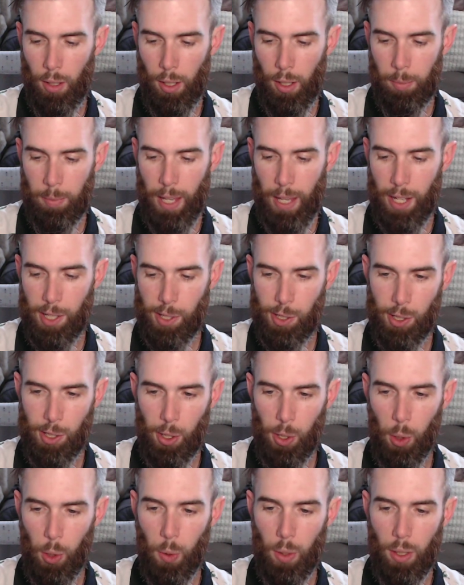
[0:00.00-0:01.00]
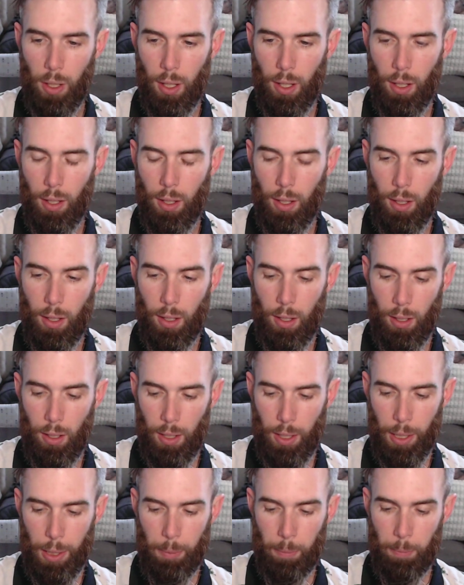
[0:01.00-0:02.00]
Yeah, so
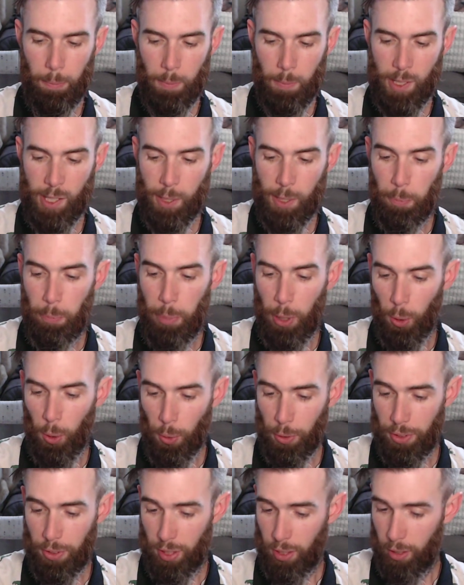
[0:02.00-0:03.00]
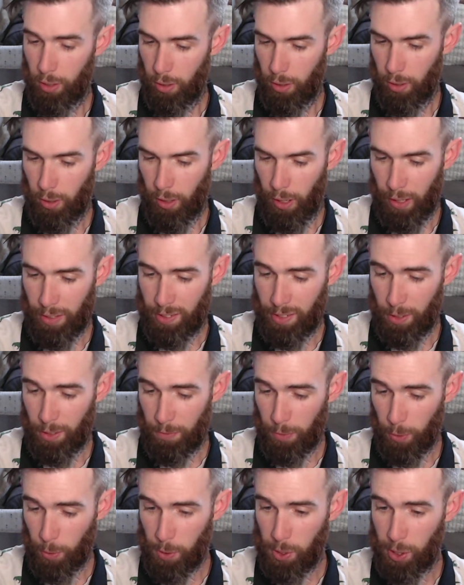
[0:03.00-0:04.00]
Spilt, that's the
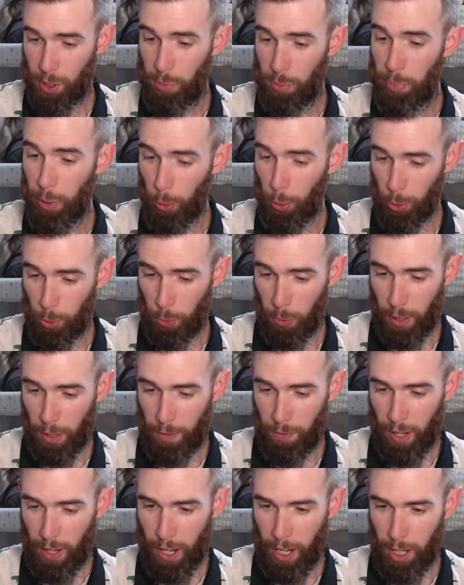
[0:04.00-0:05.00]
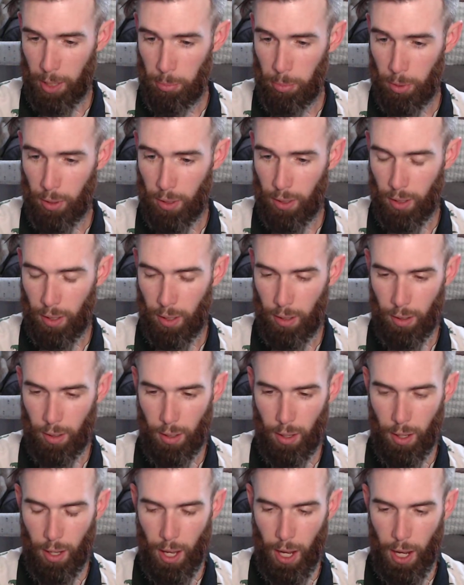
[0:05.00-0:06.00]
first Spilt one I've had, but
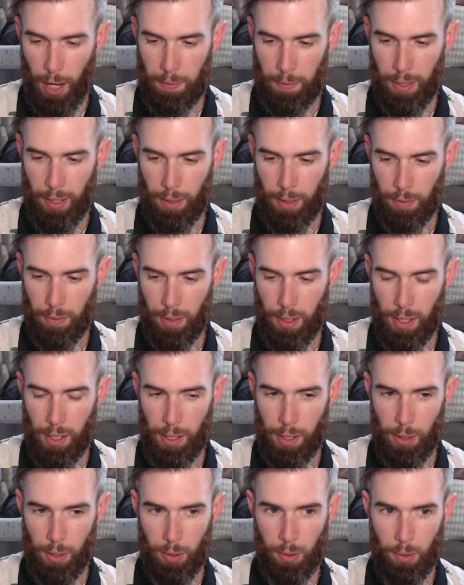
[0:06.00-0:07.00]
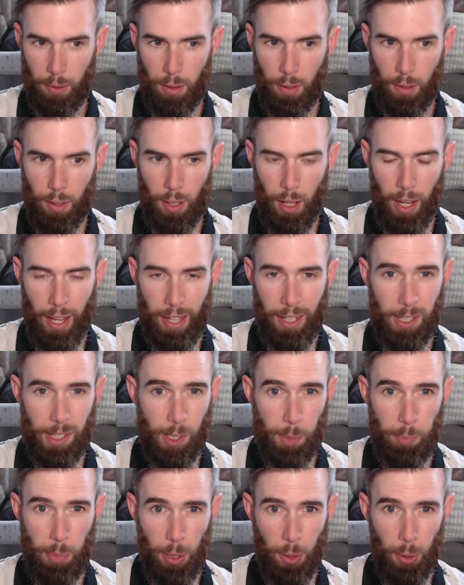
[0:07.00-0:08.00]
I had a
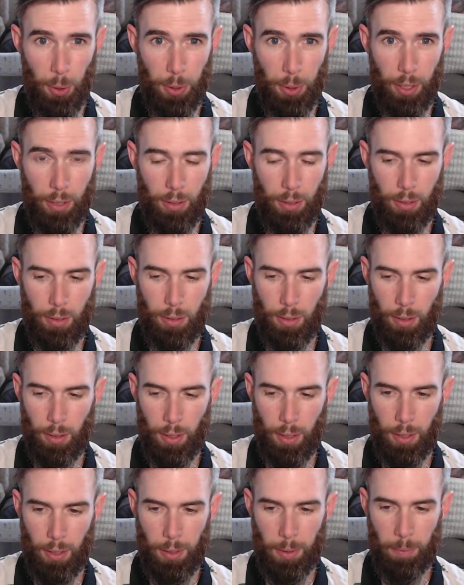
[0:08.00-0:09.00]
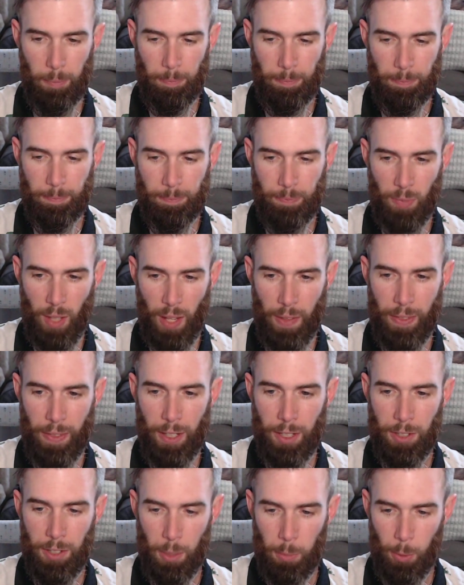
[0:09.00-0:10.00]
spilled and then
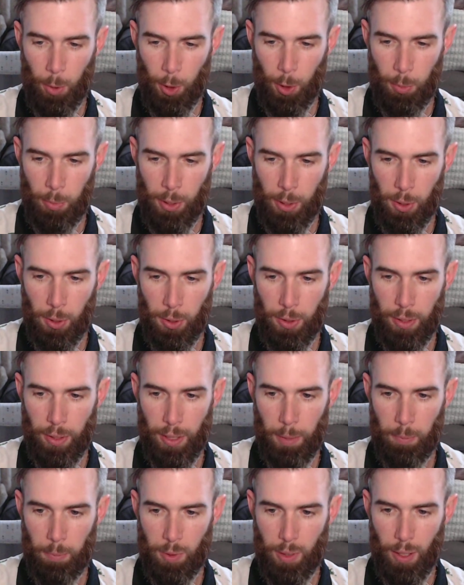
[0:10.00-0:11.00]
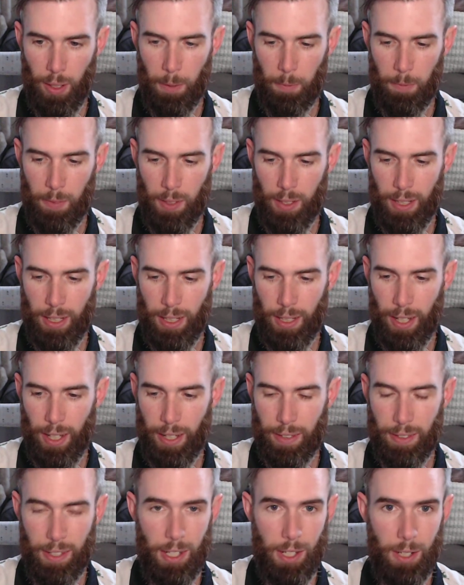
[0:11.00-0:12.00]
a double spilled, and I'm just kind of feeling like
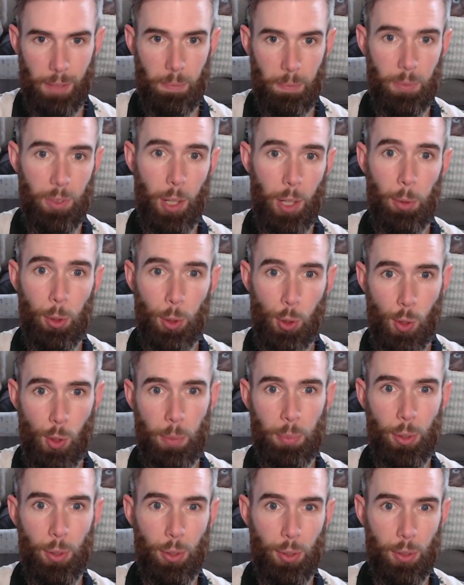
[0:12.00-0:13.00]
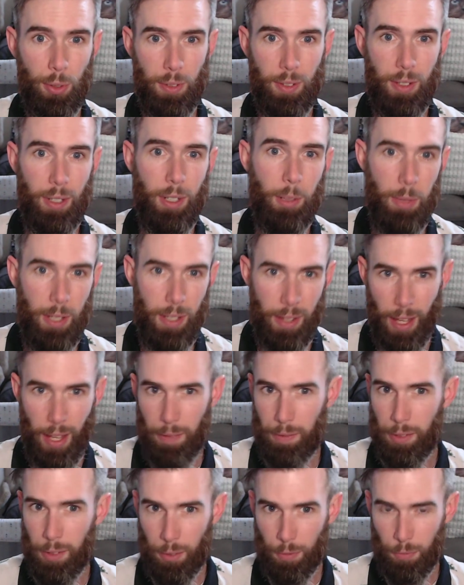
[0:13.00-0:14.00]
the double triples are going to be the
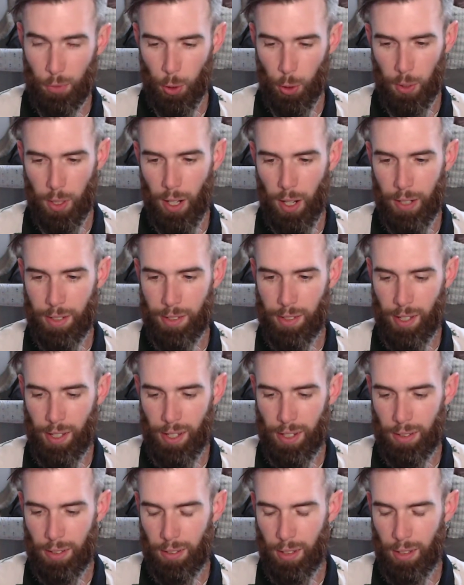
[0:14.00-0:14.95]
heavier fruit content